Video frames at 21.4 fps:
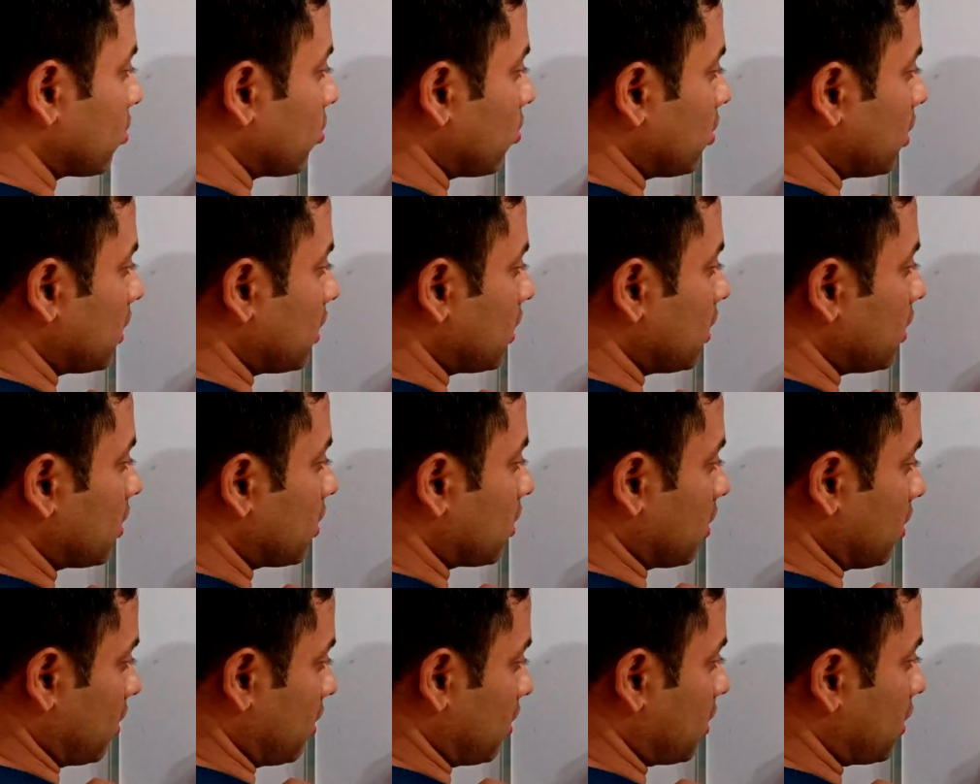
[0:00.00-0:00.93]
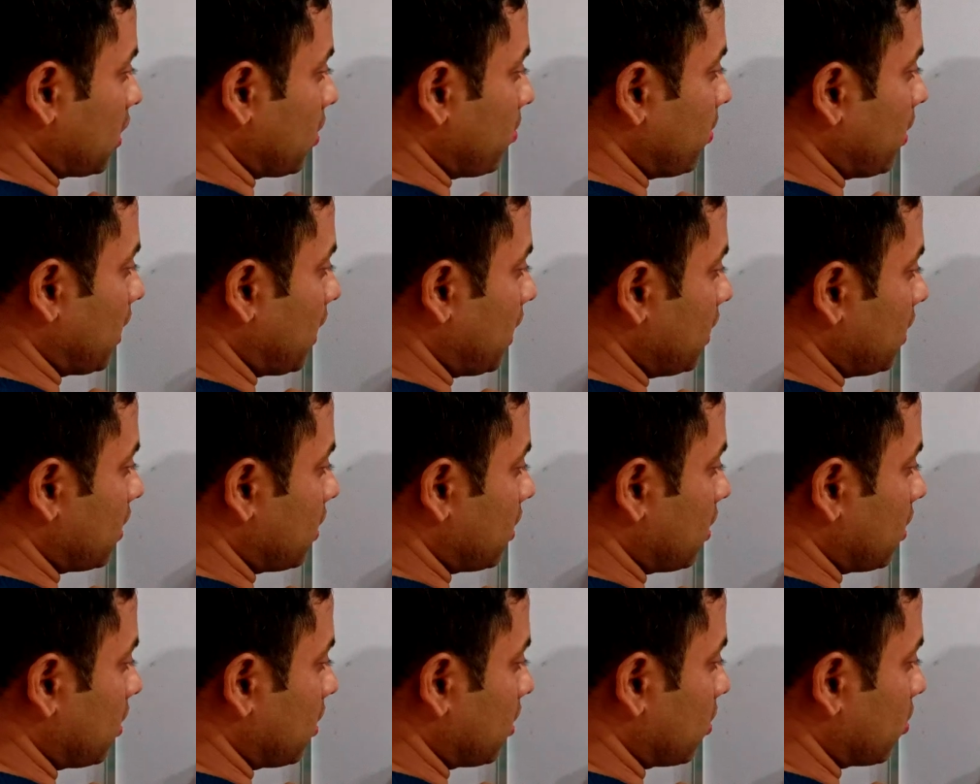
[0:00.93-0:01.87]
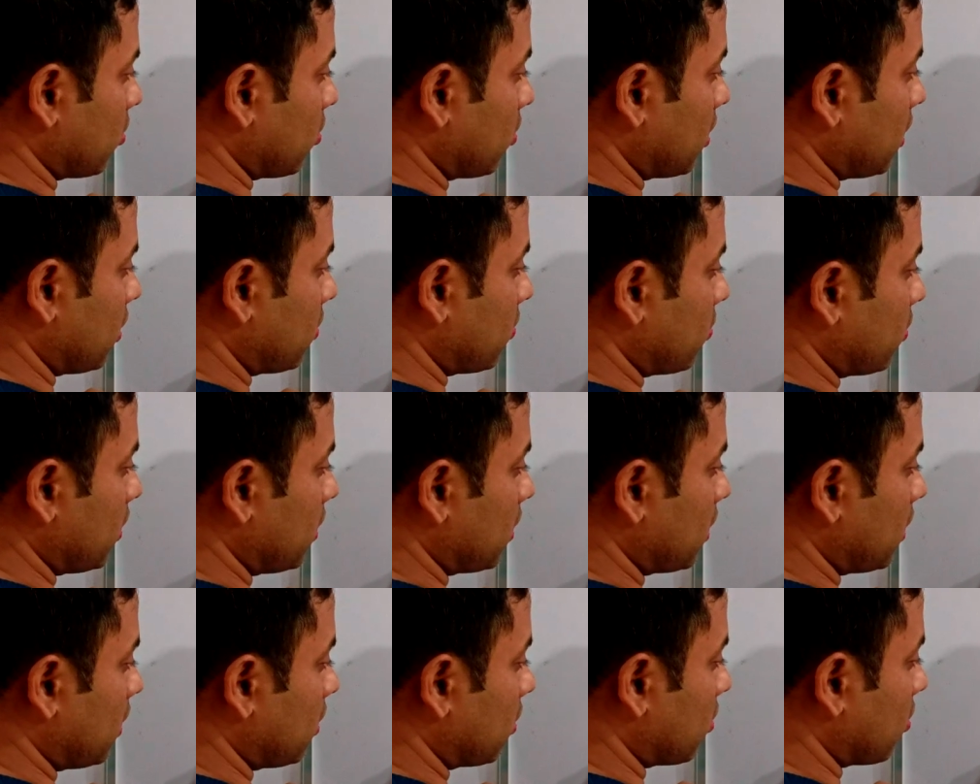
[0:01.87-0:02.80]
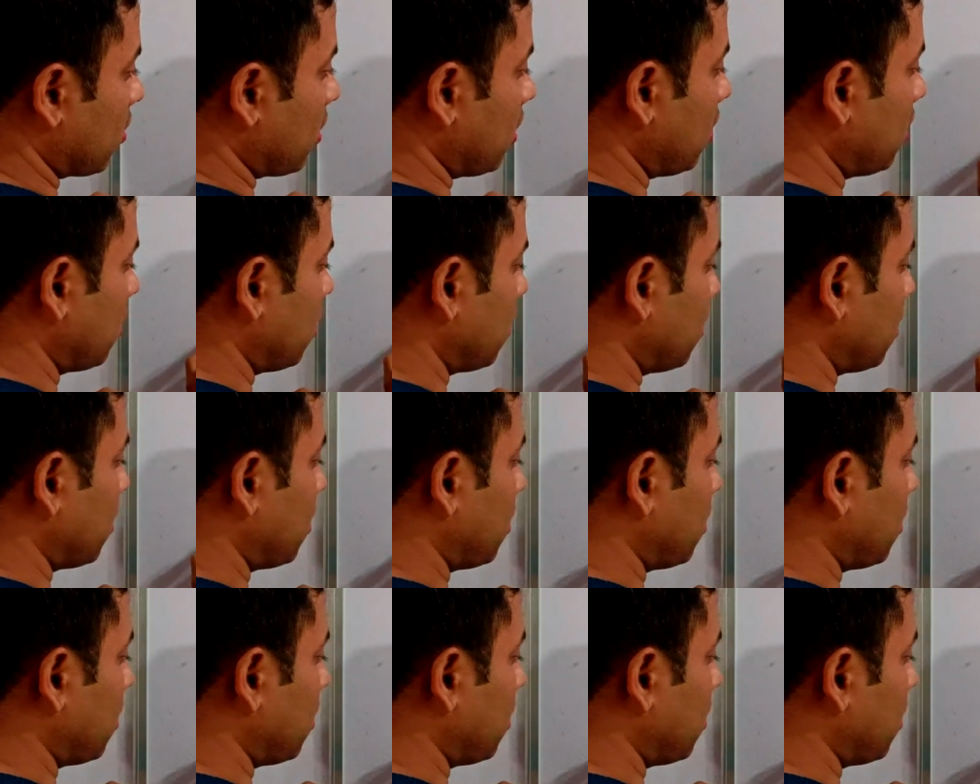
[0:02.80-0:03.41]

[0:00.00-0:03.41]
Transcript: So this is stabilized. So this position is called